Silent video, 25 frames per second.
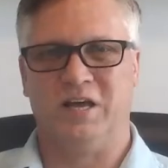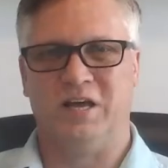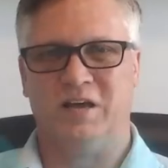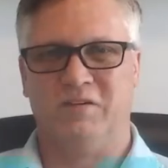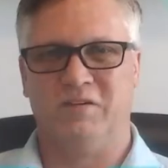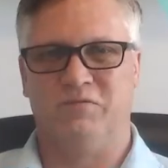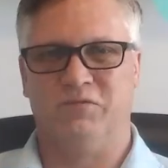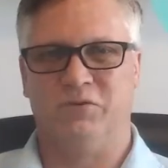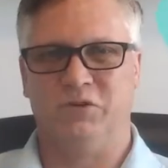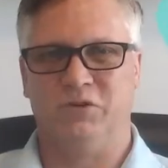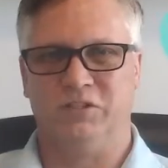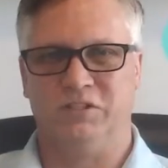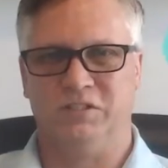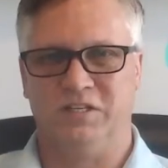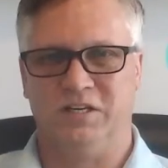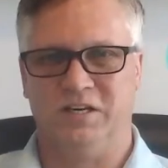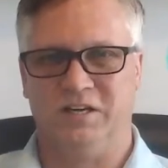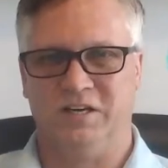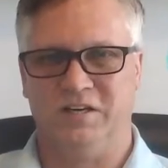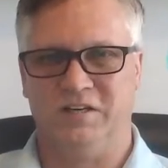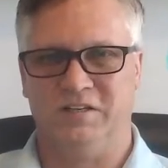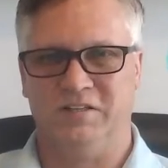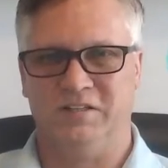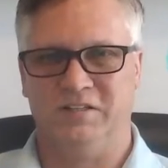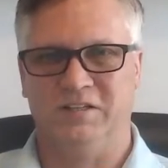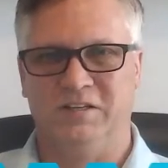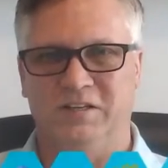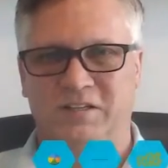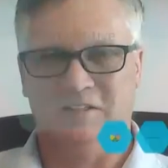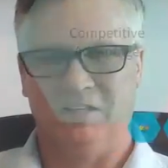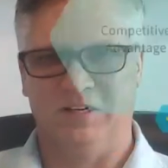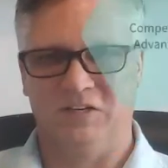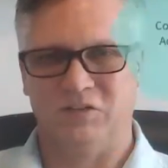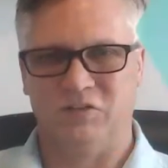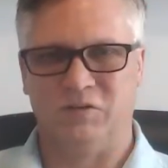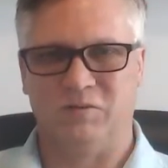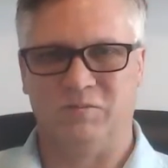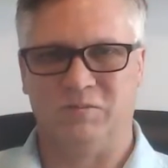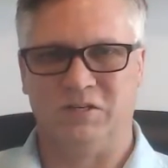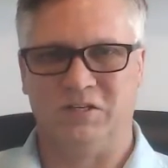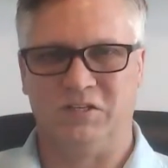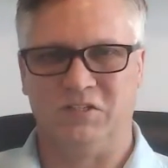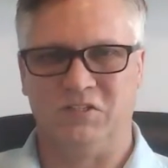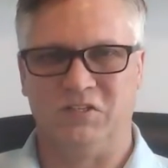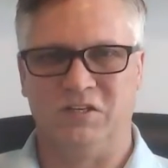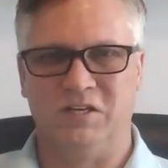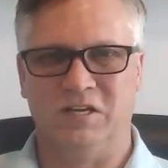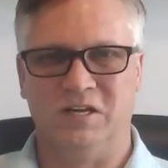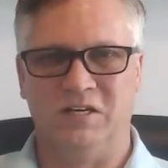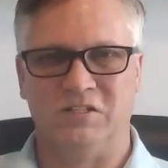have for you today. That's why I'm gonna.
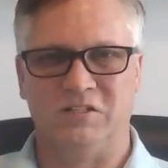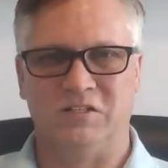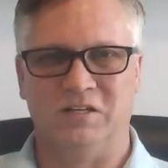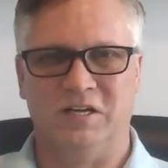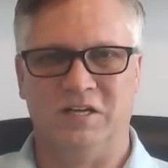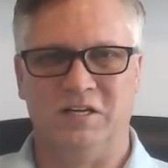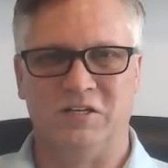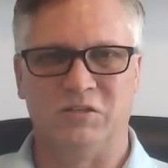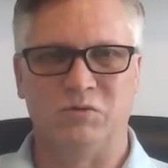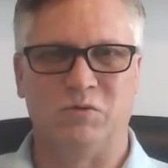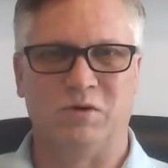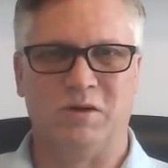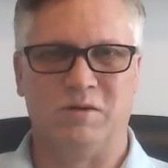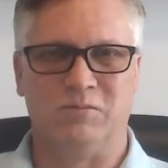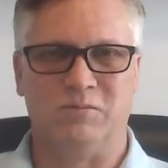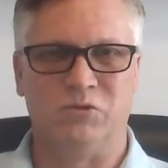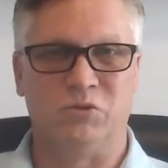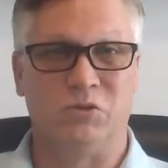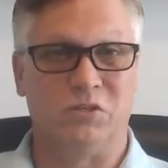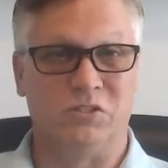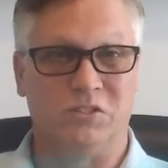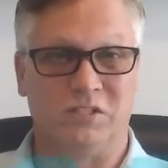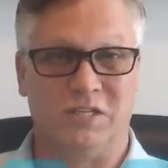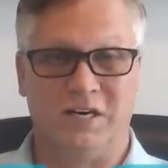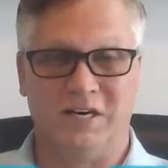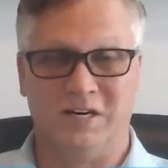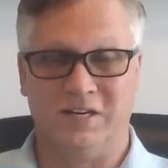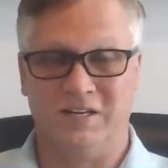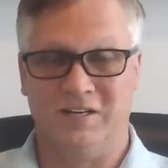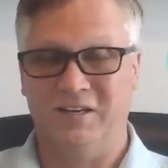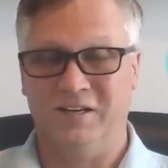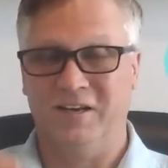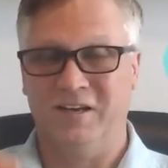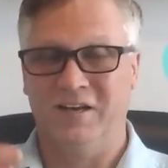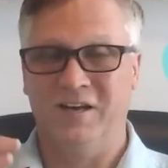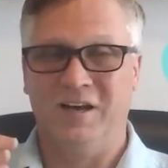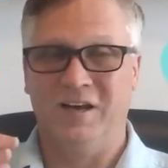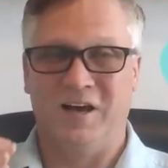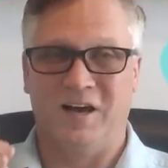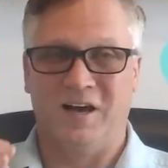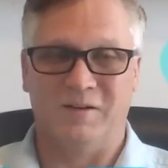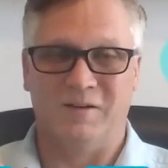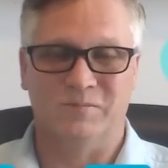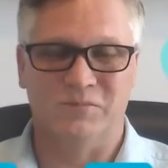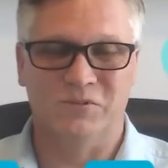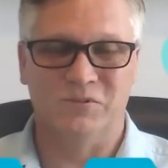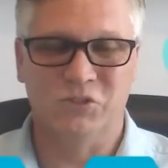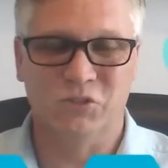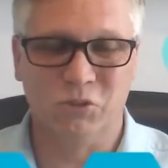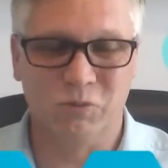That, that's why I'm so excited.
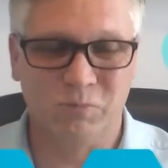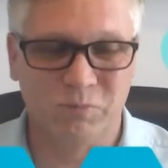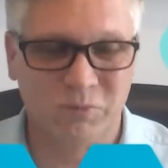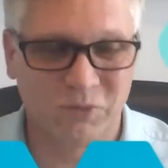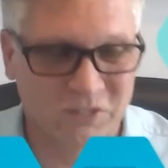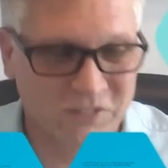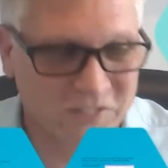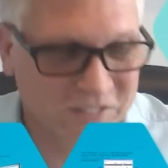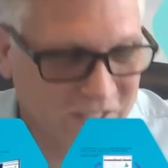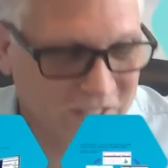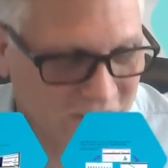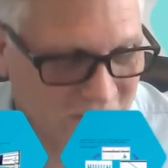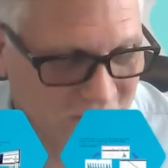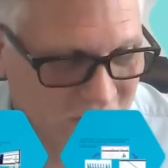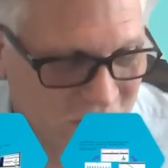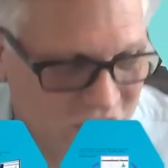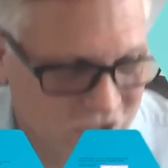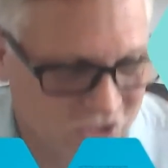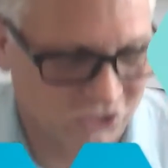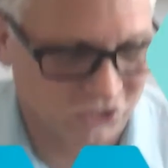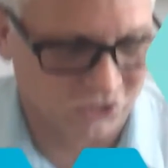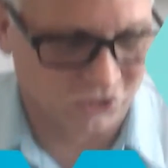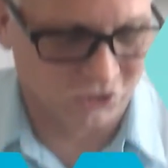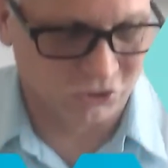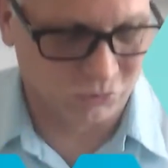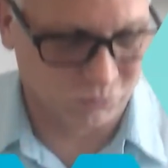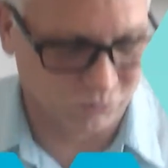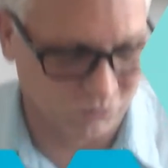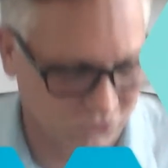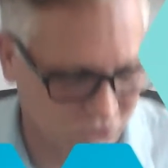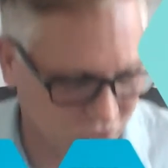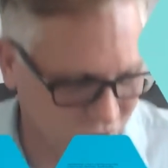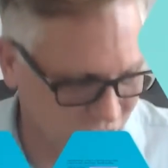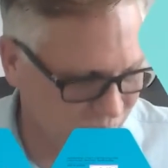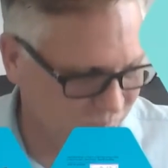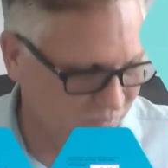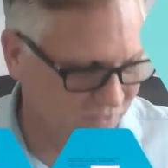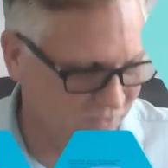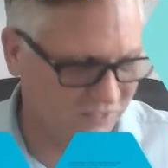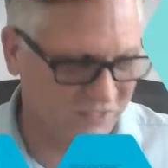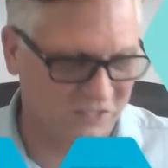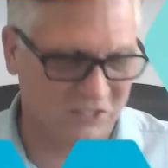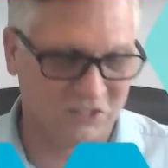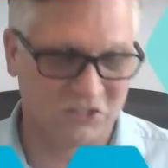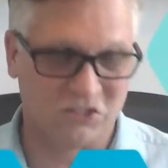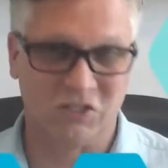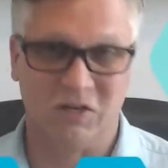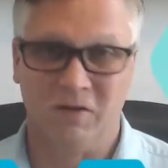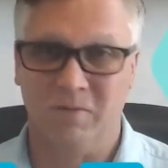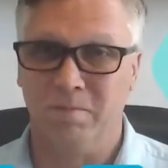I'm super excited to share this with you
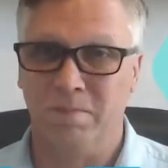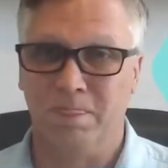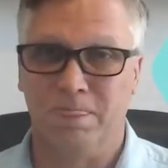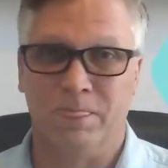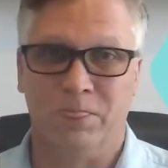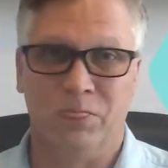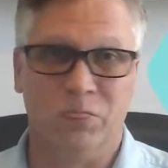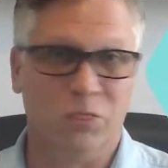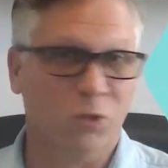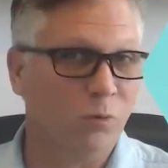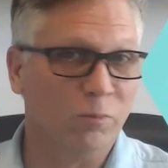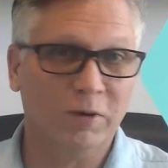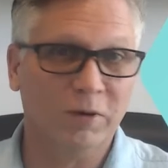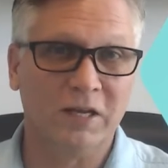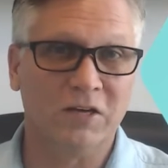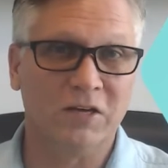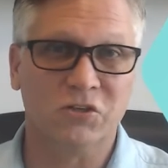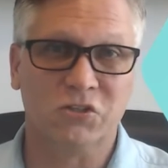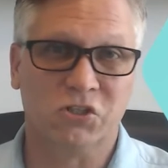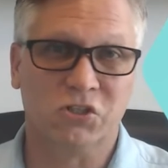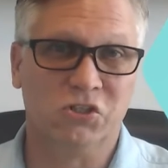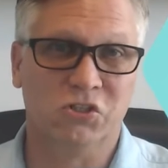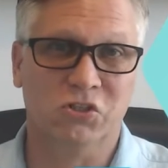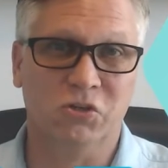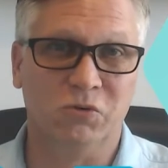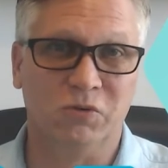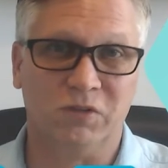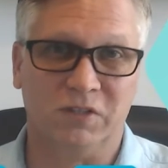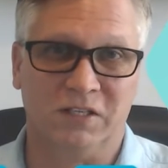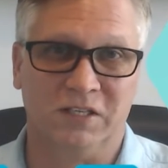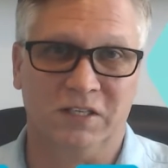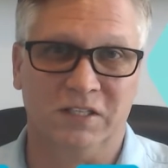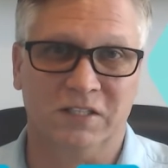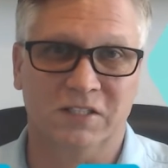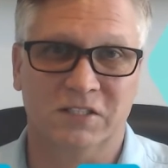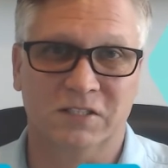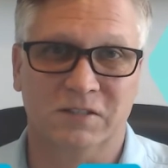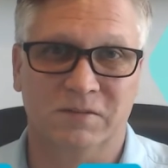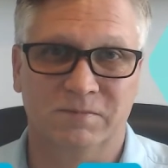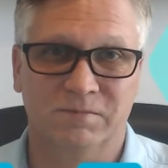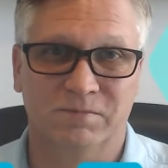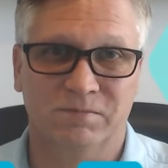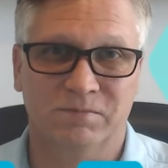because nobody else is doing this.